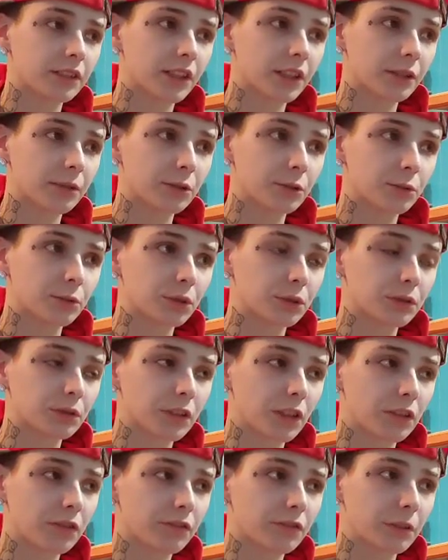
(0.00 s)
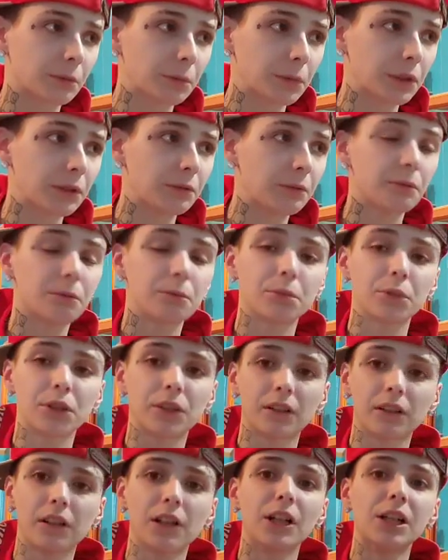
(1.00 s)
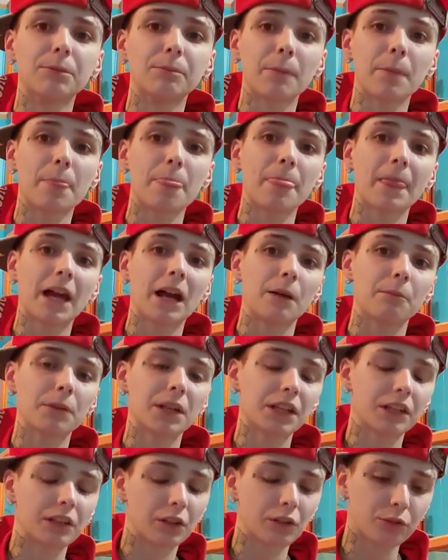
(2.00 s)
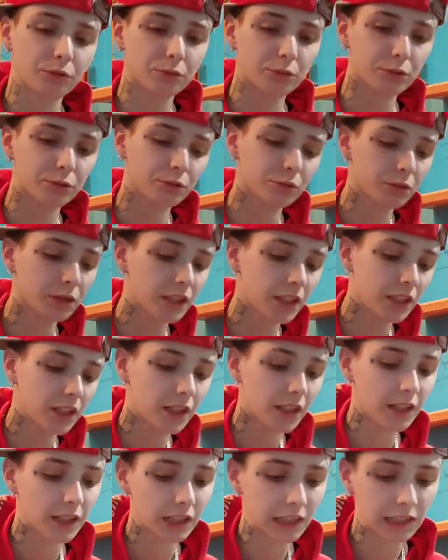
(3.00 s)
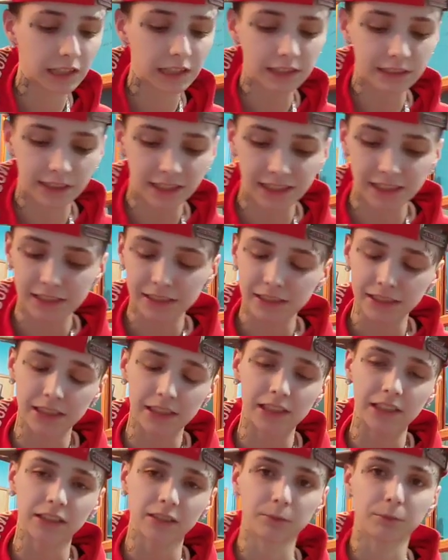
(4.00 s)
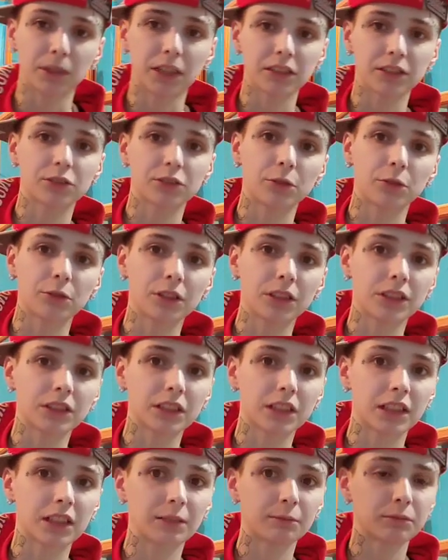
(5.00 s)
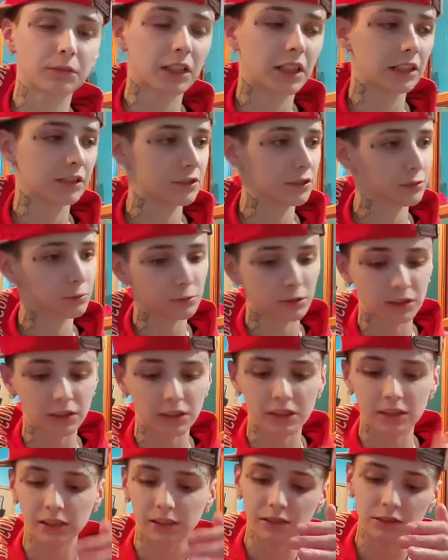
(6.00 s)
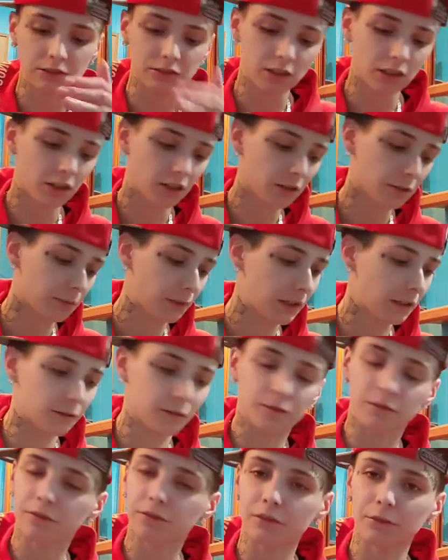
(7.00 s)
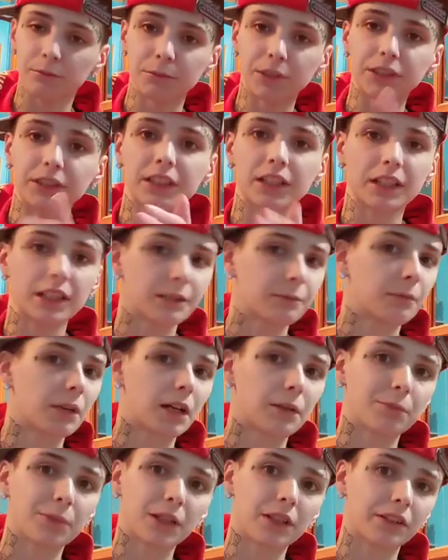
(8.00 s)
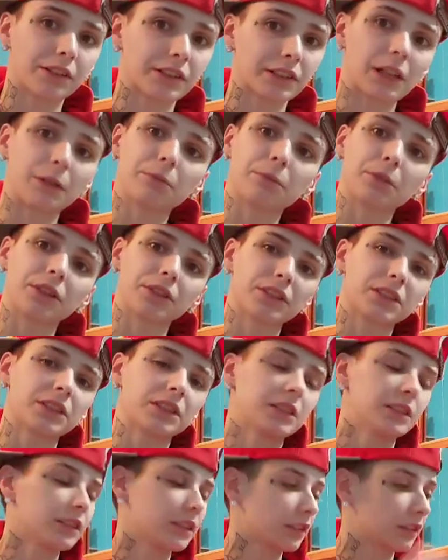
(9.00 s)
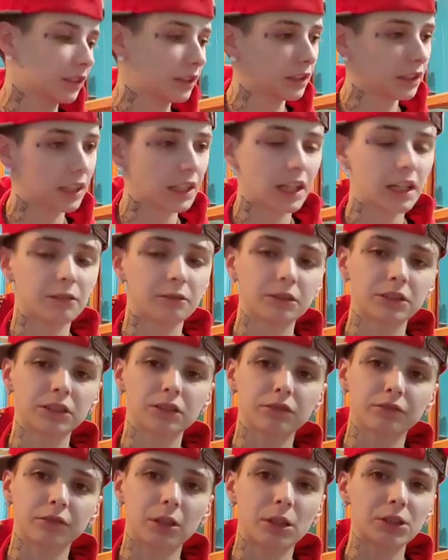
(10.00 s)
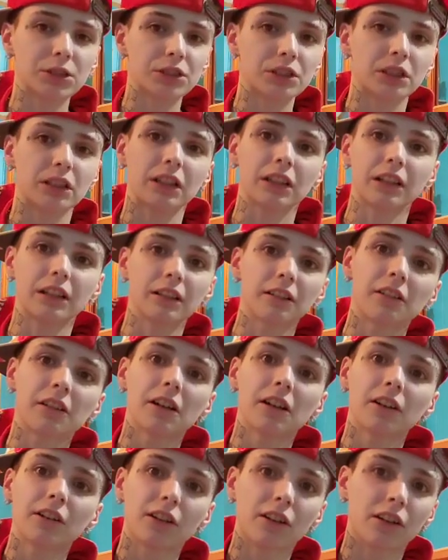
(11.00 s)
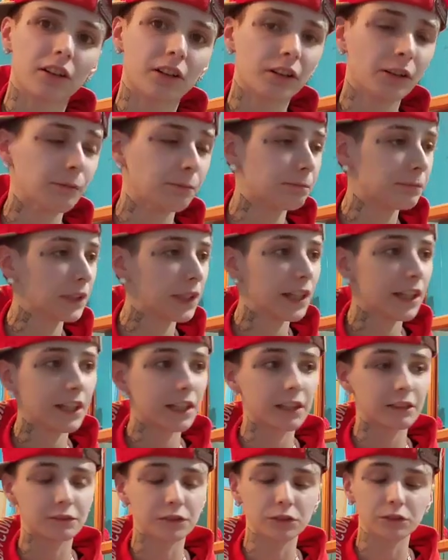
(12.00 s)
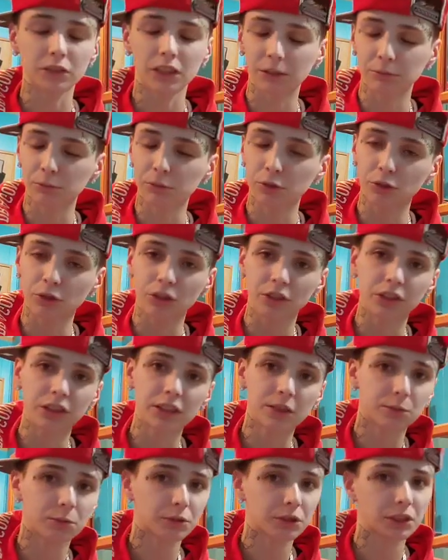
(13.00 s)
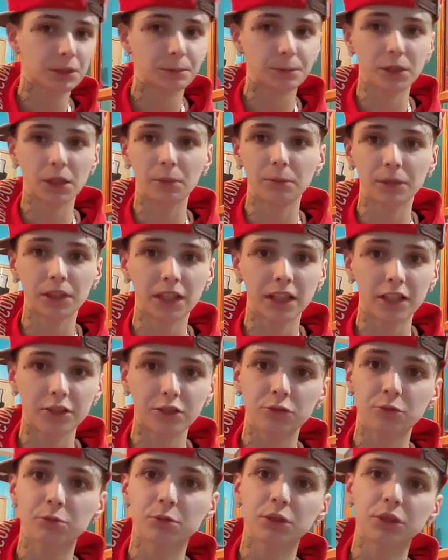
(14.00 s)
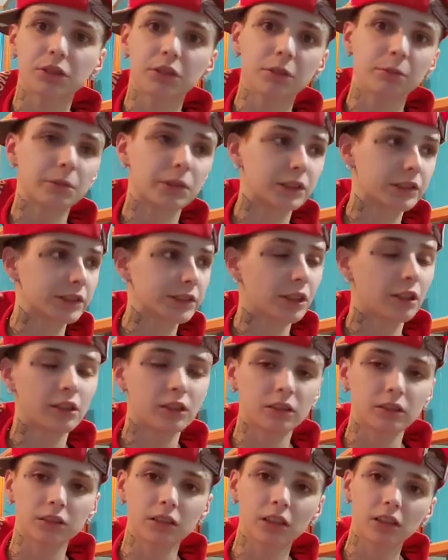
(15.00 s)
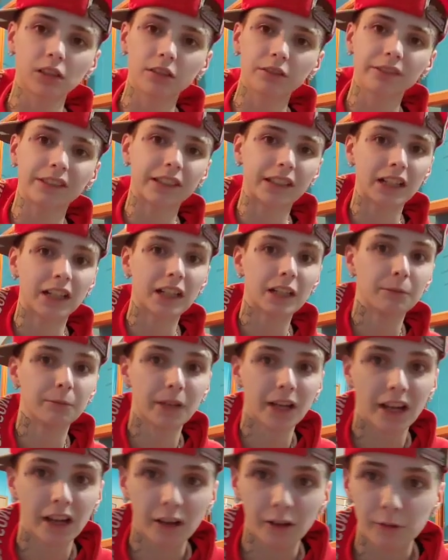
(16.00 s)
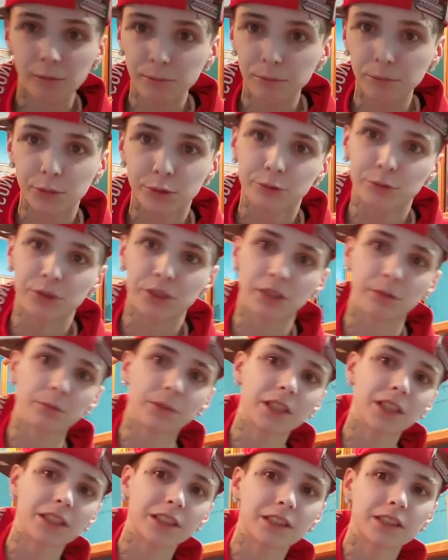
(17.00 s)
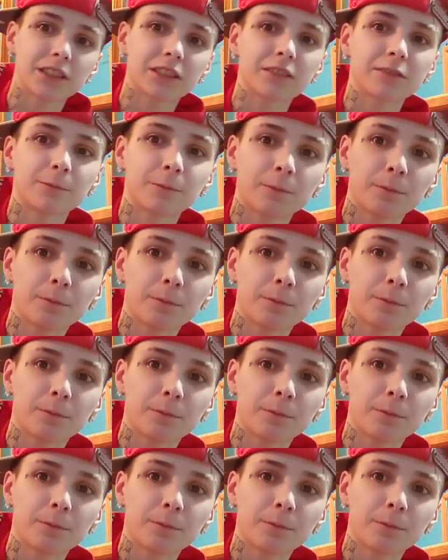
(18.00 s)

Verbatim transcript: That was real rough for me. But um, I made it through, and that is the end of my story time. I just wanted to tell you all about from the day my parents got busted to the day I went to foster care. Um, if you'd like more of these, we'll keep coming at you with them. It's all love, and I'm out. Who's up next?